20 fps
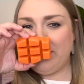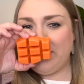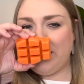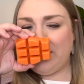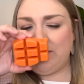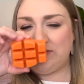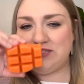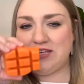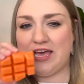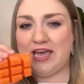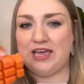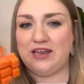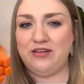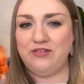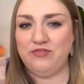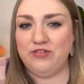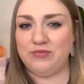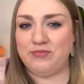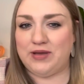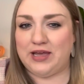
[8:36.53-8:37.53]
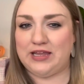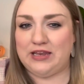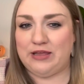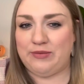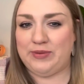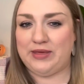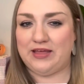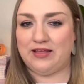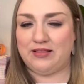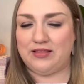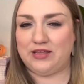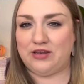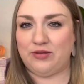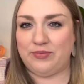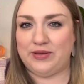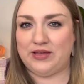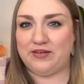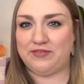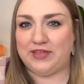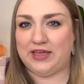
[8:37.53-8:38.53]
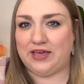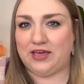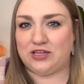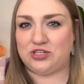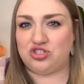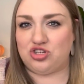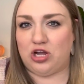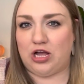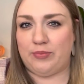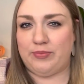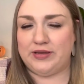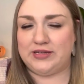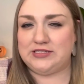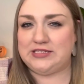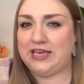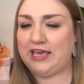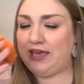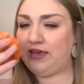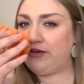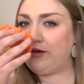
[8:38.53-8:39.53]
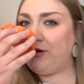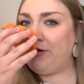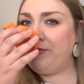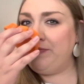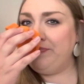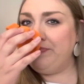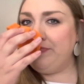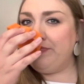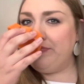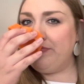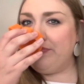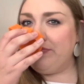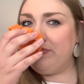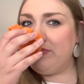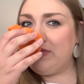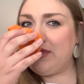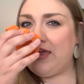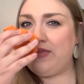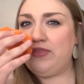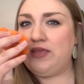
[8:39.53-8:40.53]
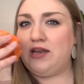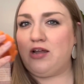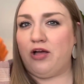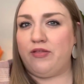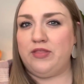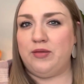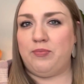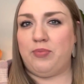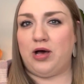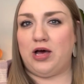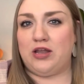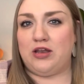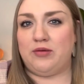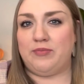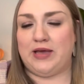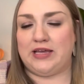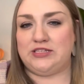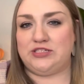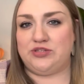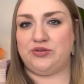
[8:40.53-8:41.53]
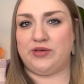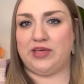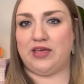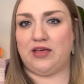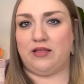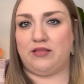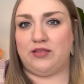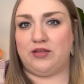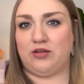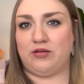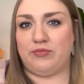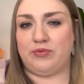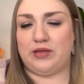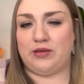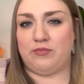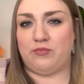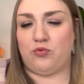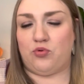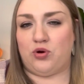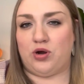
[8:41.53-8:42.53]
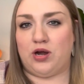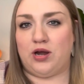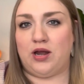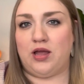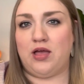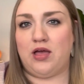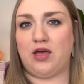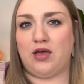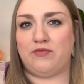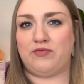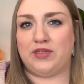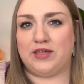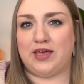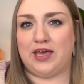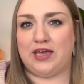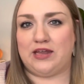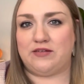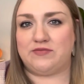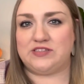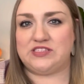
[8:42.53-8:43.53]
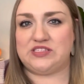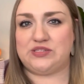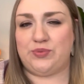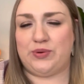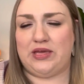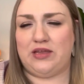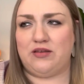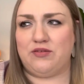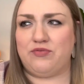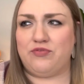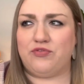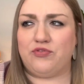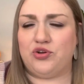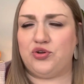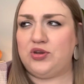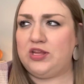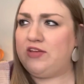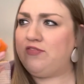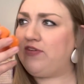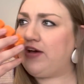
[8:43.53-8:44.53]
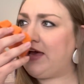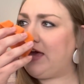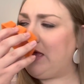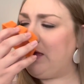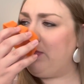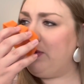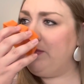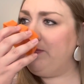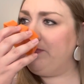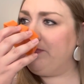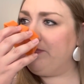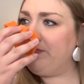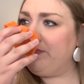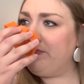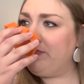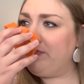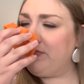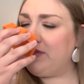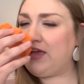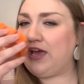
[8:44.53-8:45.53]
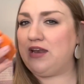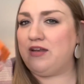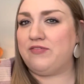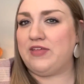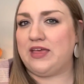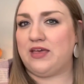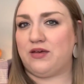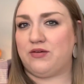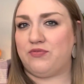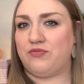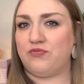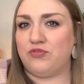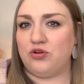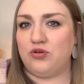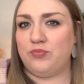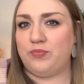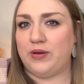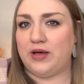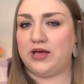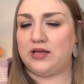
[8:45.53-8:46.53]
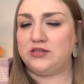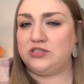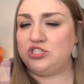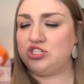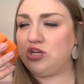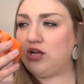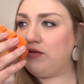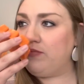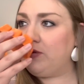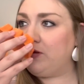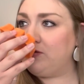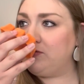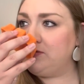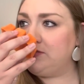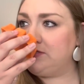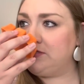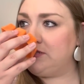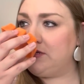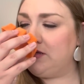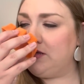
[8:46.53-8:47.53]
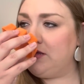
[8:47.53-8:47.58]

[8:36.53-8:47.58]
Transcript: It was kind of reminding me a little bit of like a Tropic Tango. And then on the bottom, I do get a little bit more of the kind of sweet fruity vibe, kind of like a fruit punch almost.